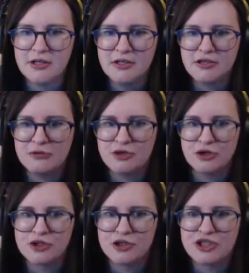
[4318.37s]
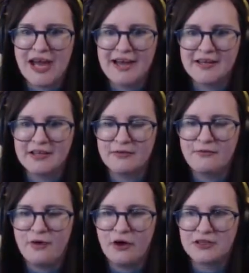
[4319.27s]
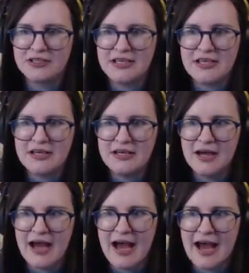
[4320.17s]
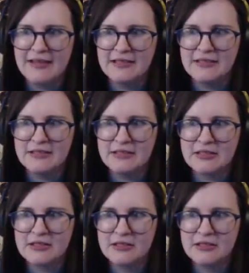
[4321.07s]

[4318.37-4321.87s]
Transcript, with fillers: So just check Foxy and